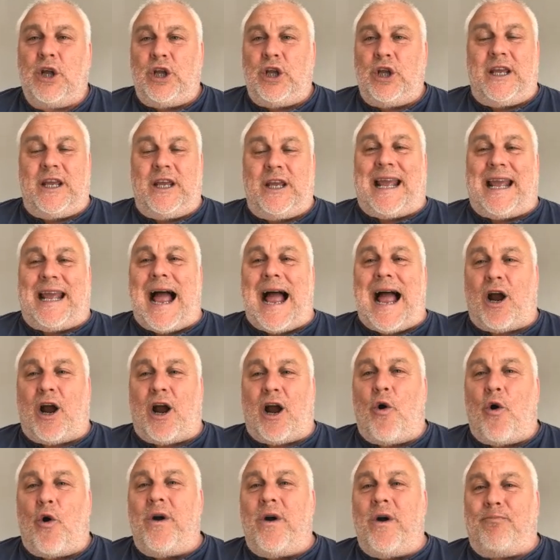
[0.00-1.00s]
you can't
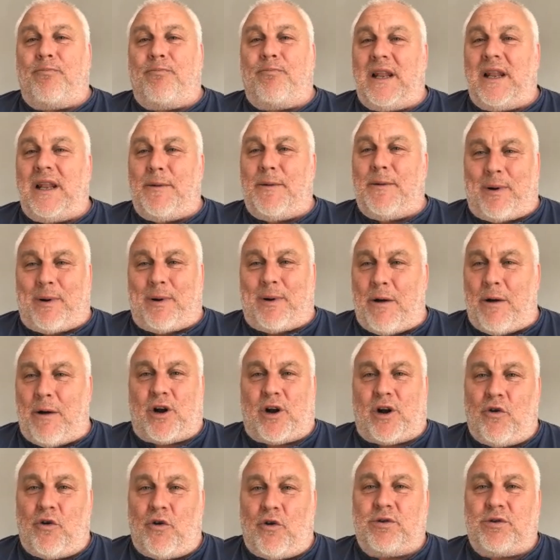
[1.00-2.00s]
go with £1 million
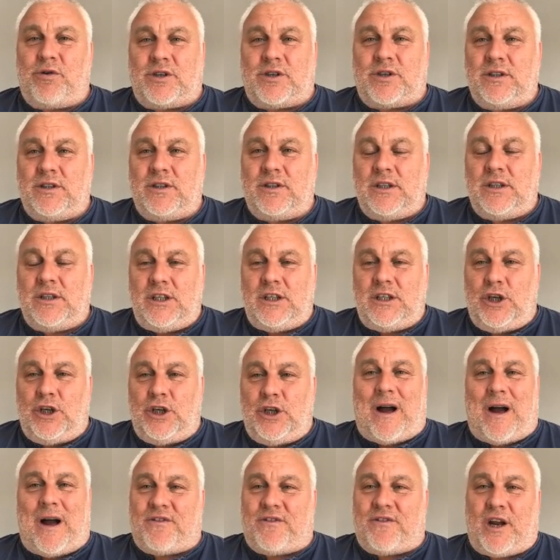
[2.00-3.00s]
clubs. You
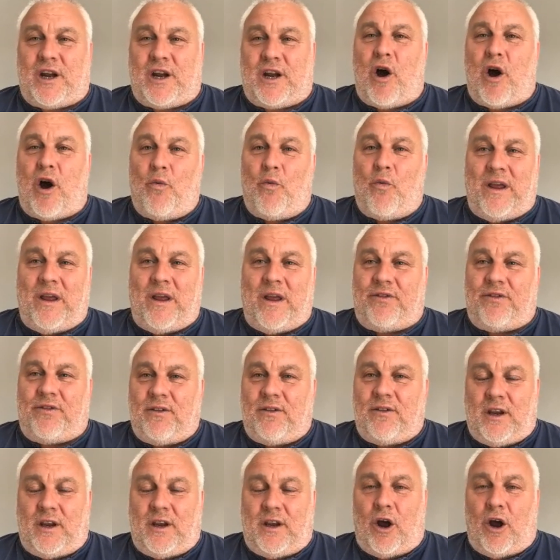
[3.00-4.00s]
have to go with
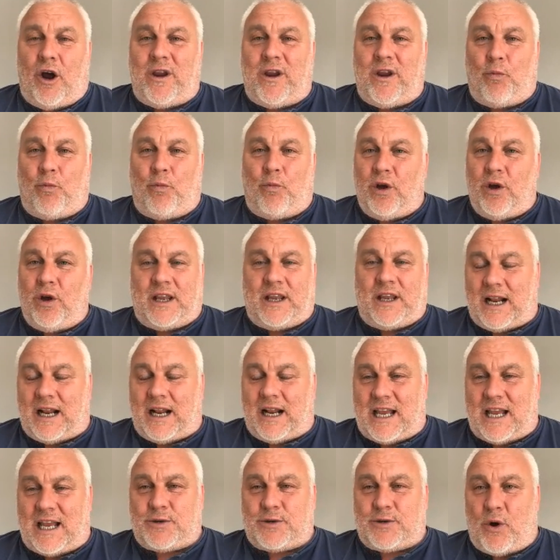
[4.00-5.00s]
your working
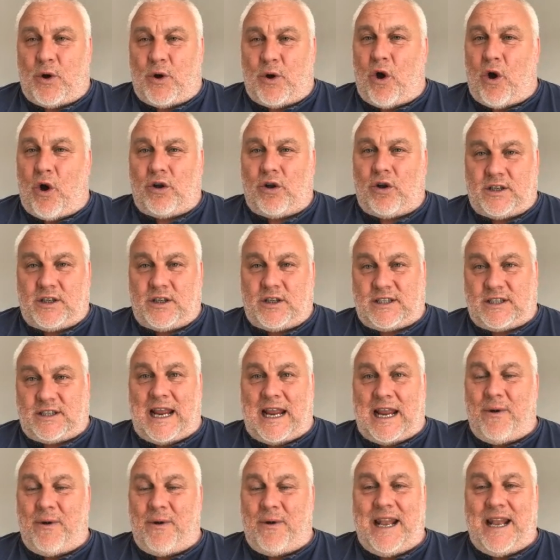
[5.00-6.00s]
class sport and say
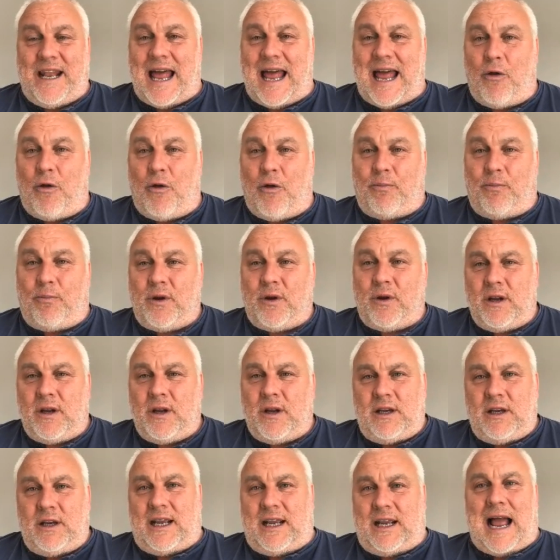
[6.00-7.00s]
we need help.
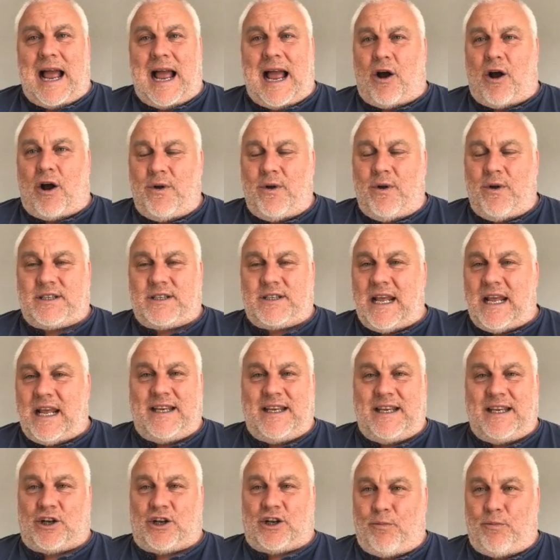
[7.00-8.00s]
You can't go and say
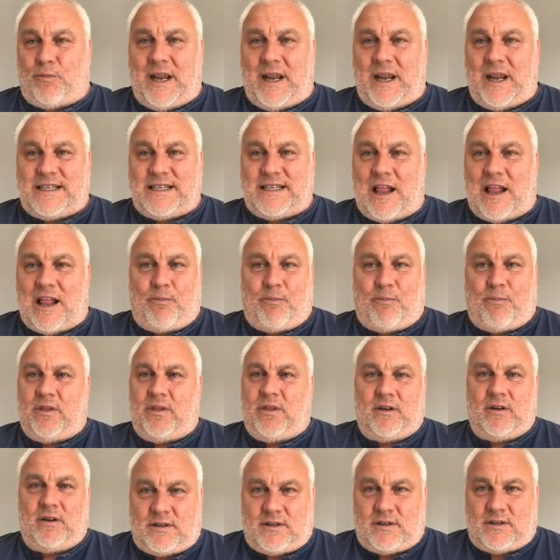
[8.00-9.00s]
this club needs help and
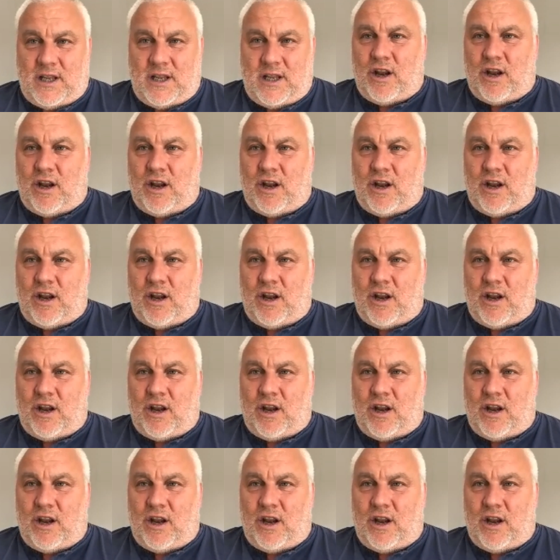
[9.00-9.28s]
they're turning